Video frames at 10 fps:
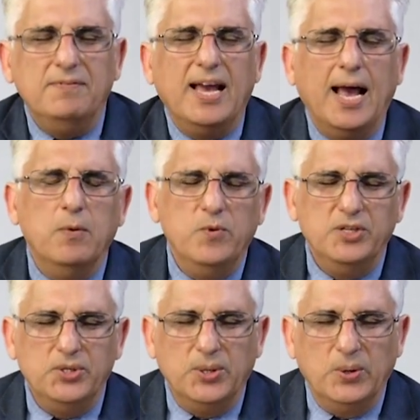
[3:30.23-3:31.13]
we have
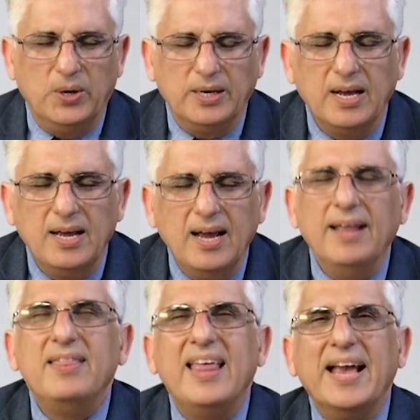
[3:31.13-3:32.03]
with you, Lord.
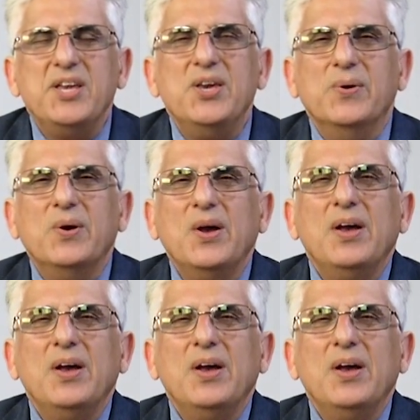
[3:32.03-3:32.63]
And thank you